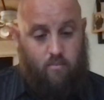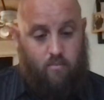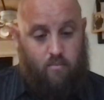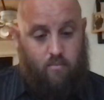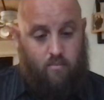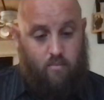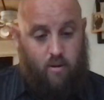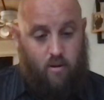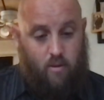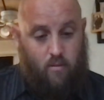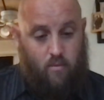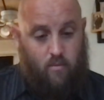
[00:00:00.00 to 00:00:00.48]

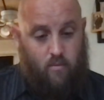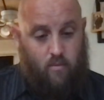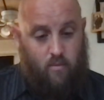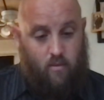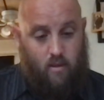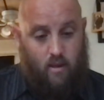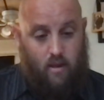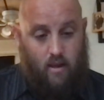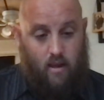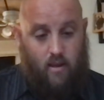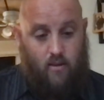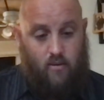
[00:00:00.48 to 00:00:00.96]
But
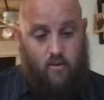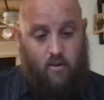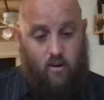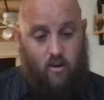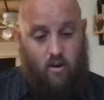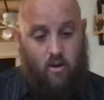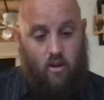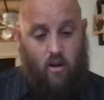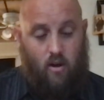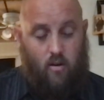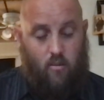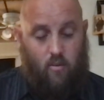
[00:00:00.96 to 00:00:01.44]
like I said
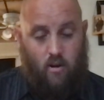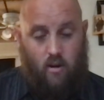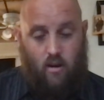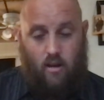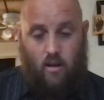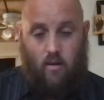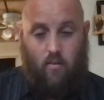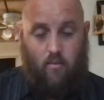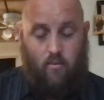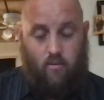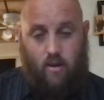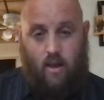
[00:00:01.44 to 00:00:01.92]
earlier, when it
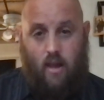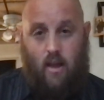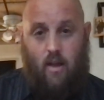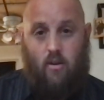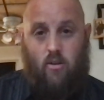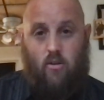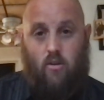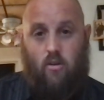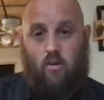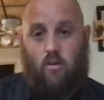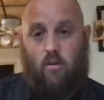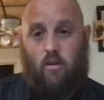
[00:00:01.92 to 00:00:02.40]
comes down
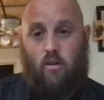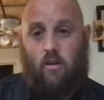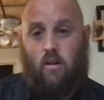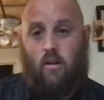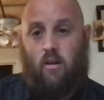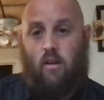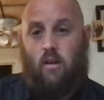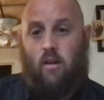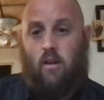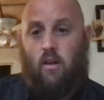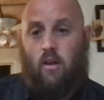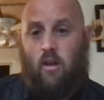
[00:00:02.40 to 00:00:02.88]
to it,
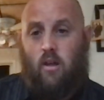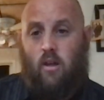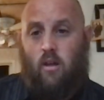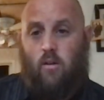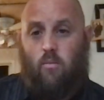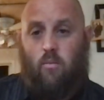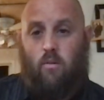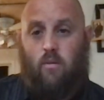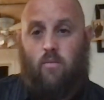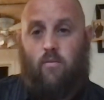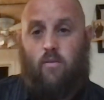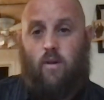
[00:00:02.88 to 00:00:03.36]

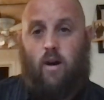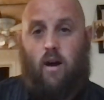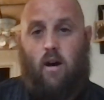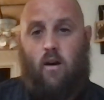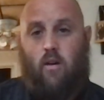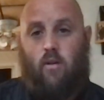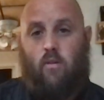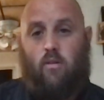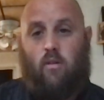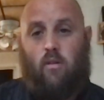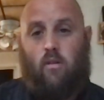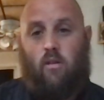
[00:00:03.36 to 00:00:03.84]
we
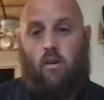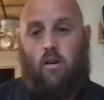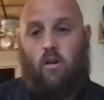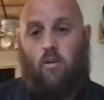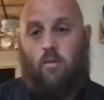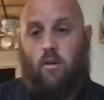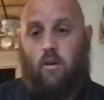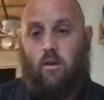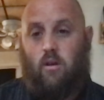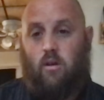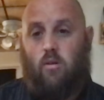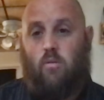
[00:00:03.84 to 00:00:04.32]
follow the law,
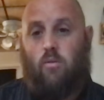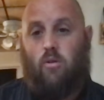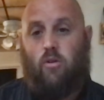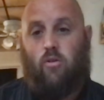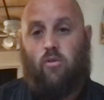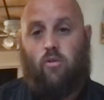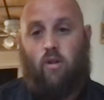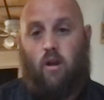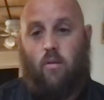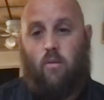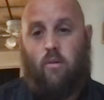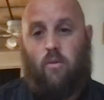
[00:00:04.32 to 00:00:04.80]
we do
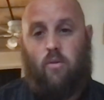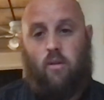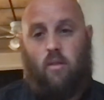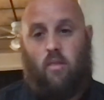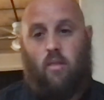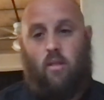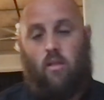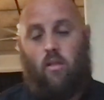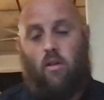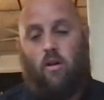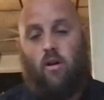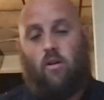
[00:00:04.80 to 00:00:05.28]
what's right within
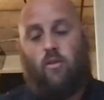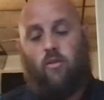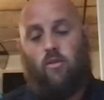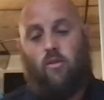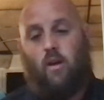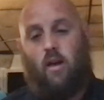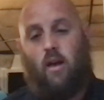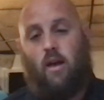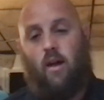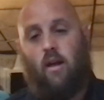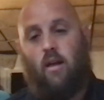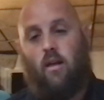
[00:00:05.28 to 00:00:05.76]
the law's
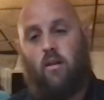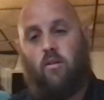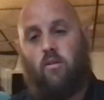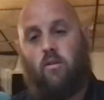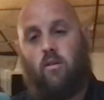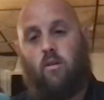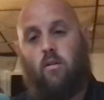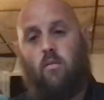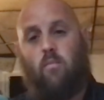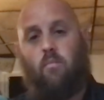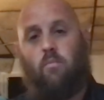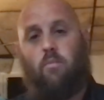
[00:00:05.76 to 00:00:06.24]
eyes.
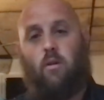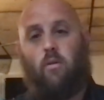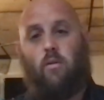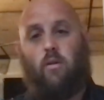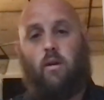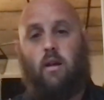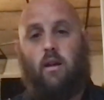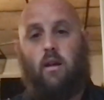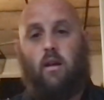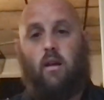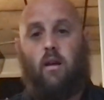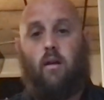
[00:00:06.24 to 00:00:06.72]
But when
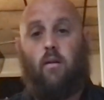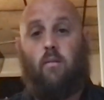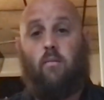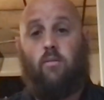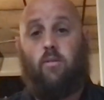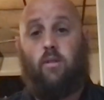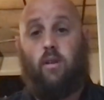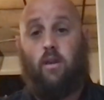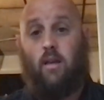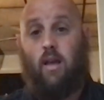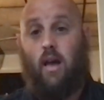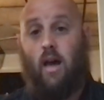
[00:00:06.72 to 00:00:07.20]
it comes
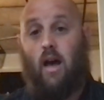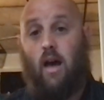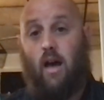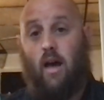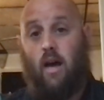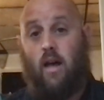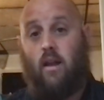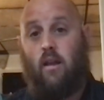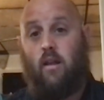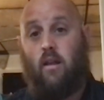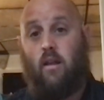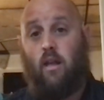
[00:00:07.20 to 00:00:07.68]
to
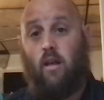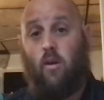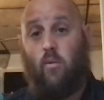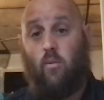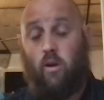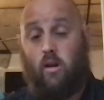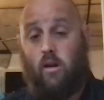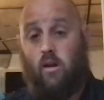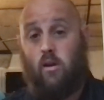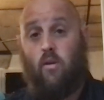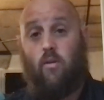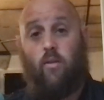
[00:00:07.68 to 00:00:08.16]
God, and
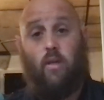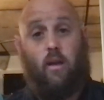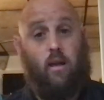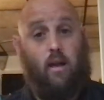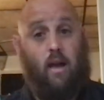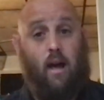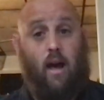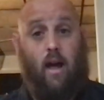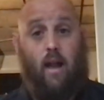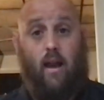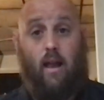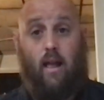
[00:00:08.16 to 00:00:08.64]
we know that
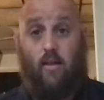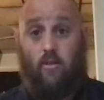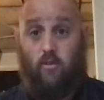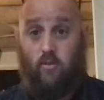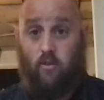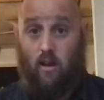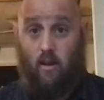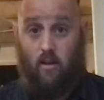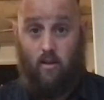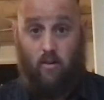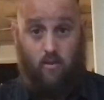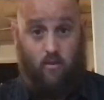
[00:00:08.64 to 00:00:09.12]
God has
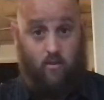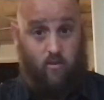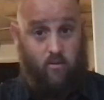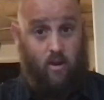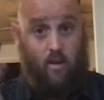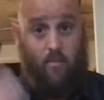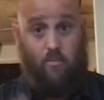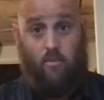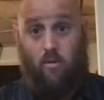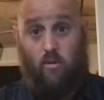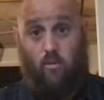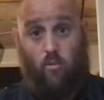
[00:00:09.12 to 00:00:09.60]

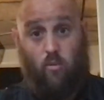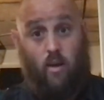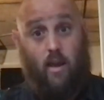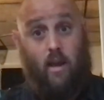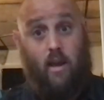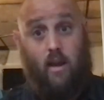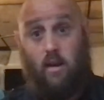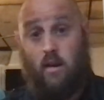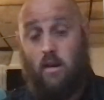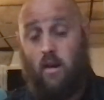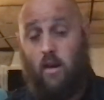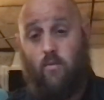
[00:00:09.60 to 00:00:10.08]
something
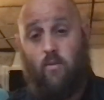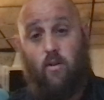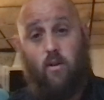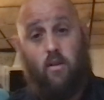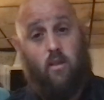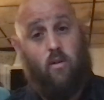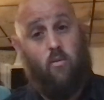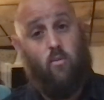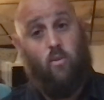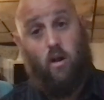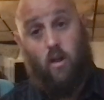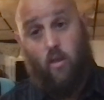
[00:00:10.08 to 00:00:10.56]
way different
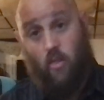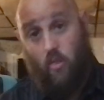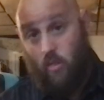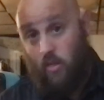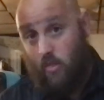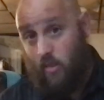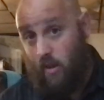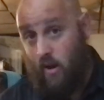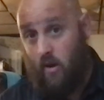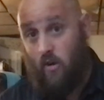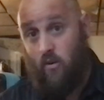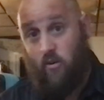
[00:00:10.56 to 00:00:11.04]
than what
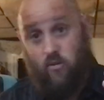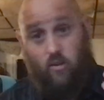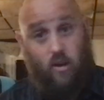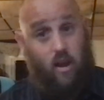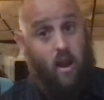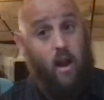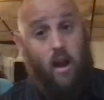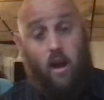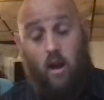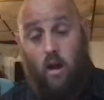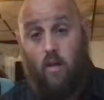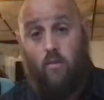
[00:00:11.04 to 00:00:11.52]
they're
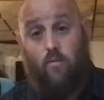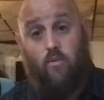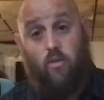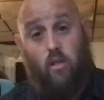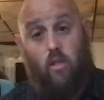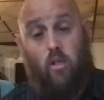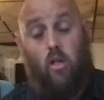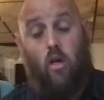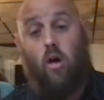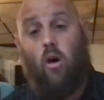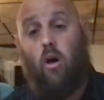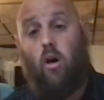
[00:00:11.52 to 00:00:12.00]
saying of the
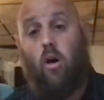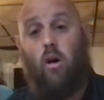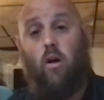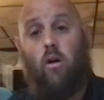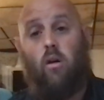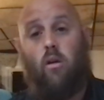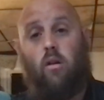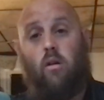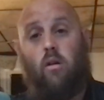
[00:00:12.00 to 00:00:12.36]
law,